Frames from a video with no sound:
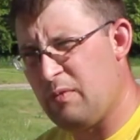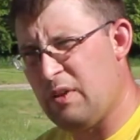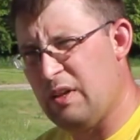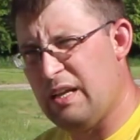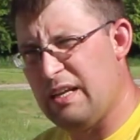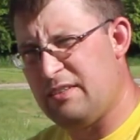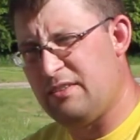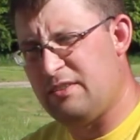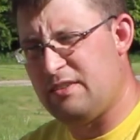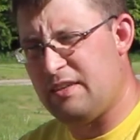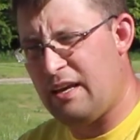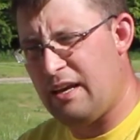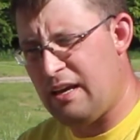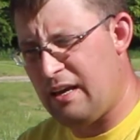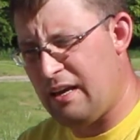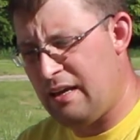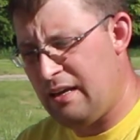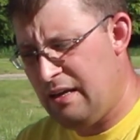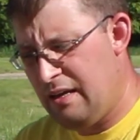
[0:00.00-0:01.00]
Let's
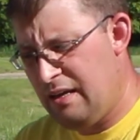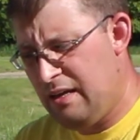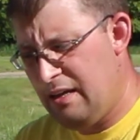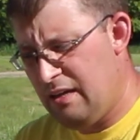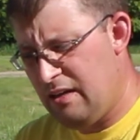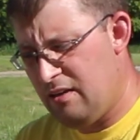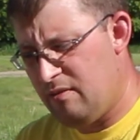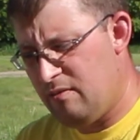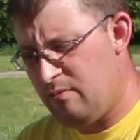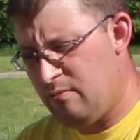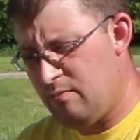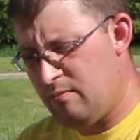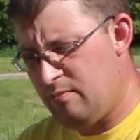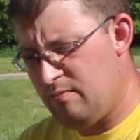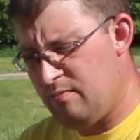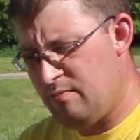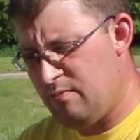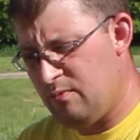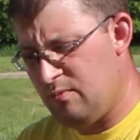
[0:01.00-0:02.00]
say
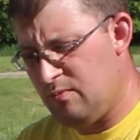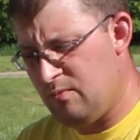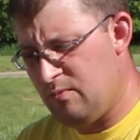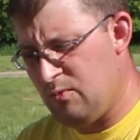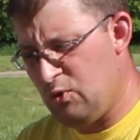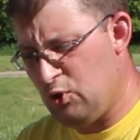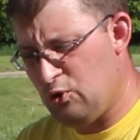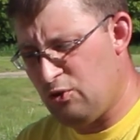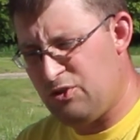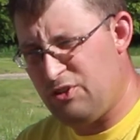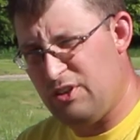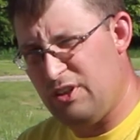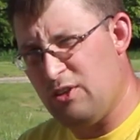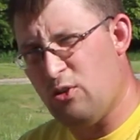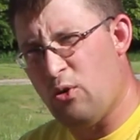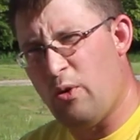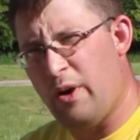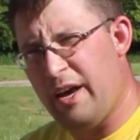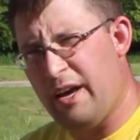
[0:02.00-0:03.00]
you see
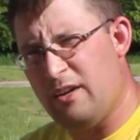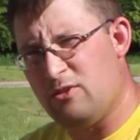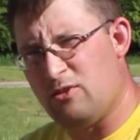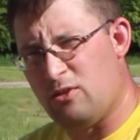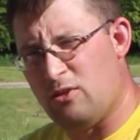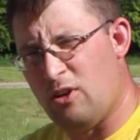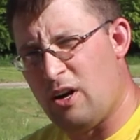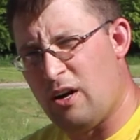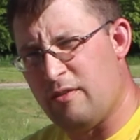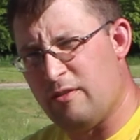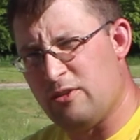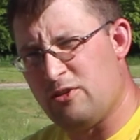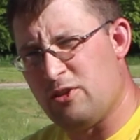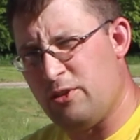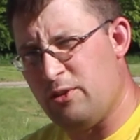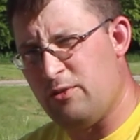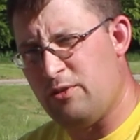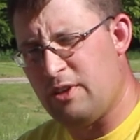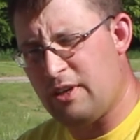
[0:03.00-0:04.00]
no eggs or larvae, so
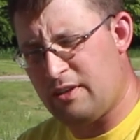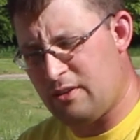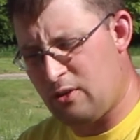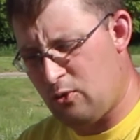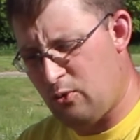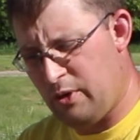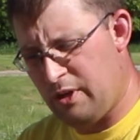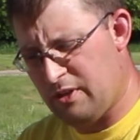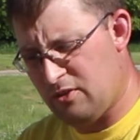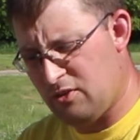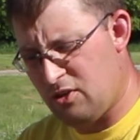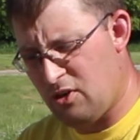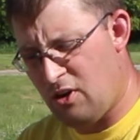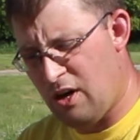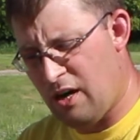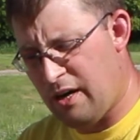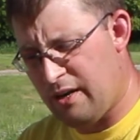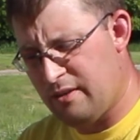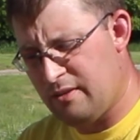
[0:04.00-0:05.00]
you think the queen is
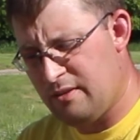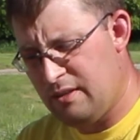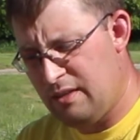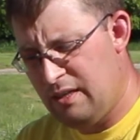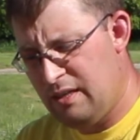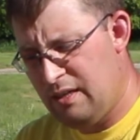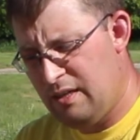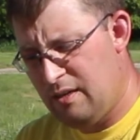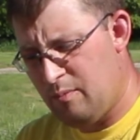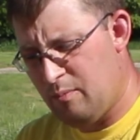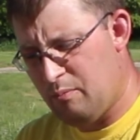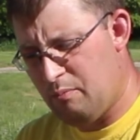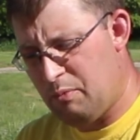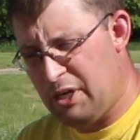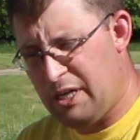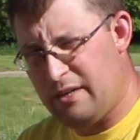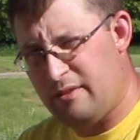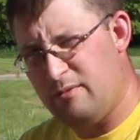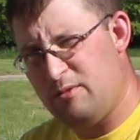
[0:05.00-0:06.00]
gone,
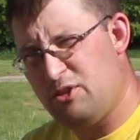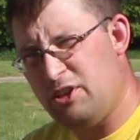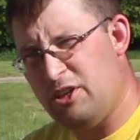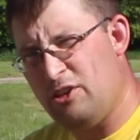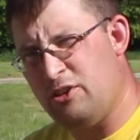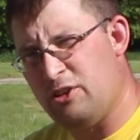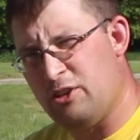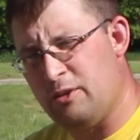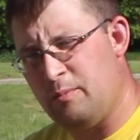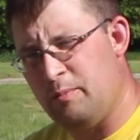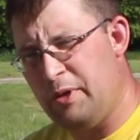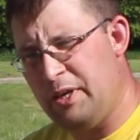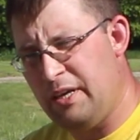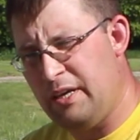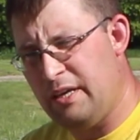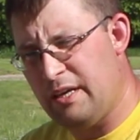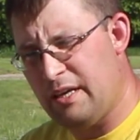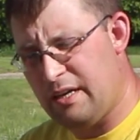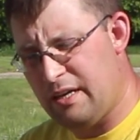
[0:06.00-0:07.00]
but she could
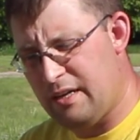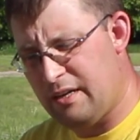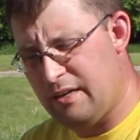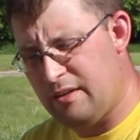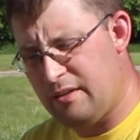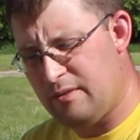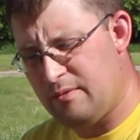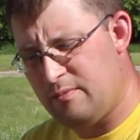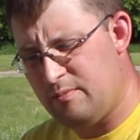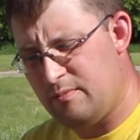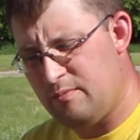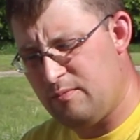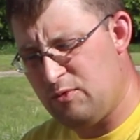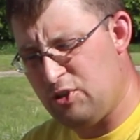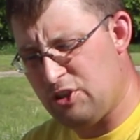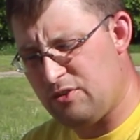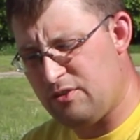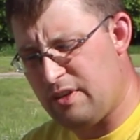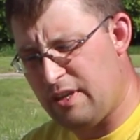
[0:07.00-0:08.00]
be
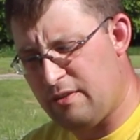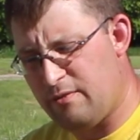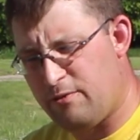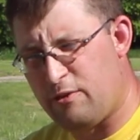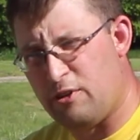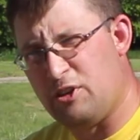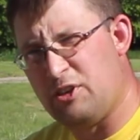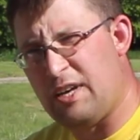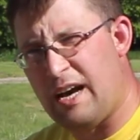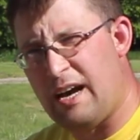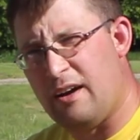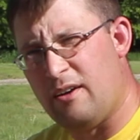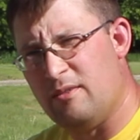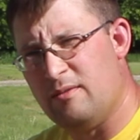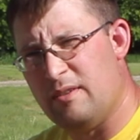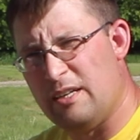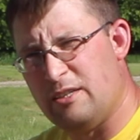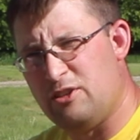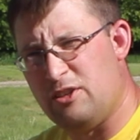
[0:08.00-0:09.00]
just infertile
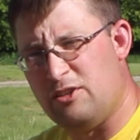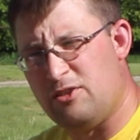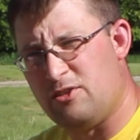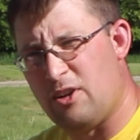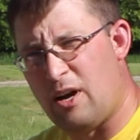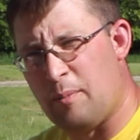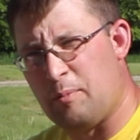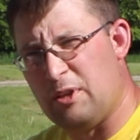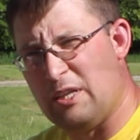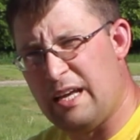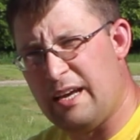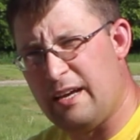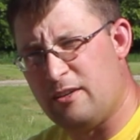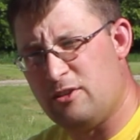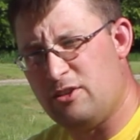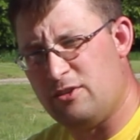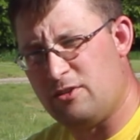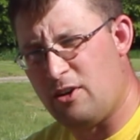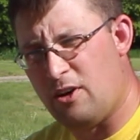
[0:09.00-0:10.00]
and she stopped laying.
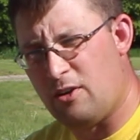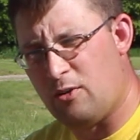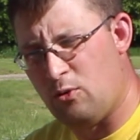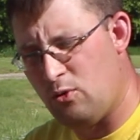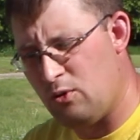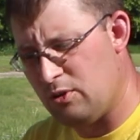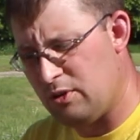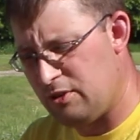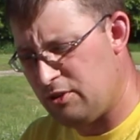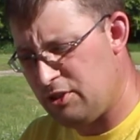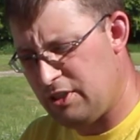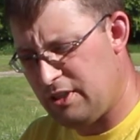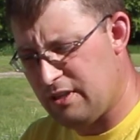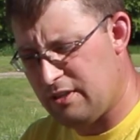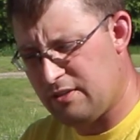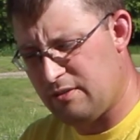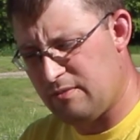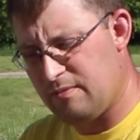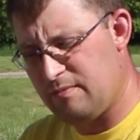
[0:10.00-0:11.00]
She's got old and she
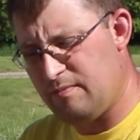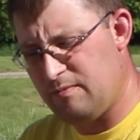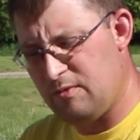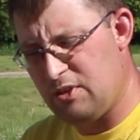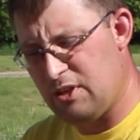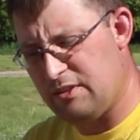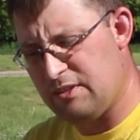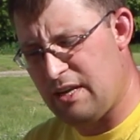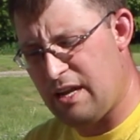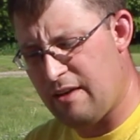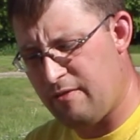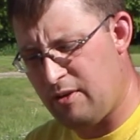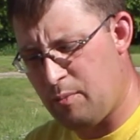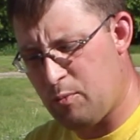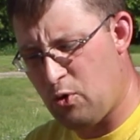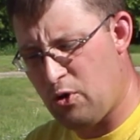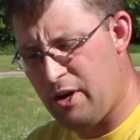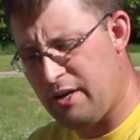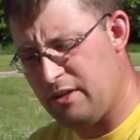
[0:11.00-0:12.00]
doesn't have any
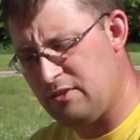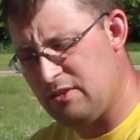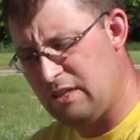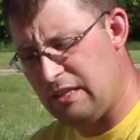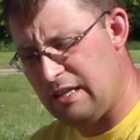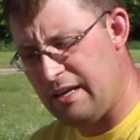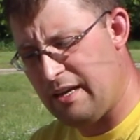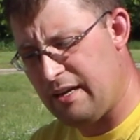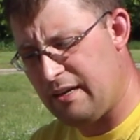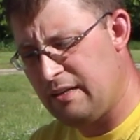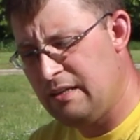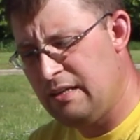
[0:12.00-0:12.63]
more eggs to lay.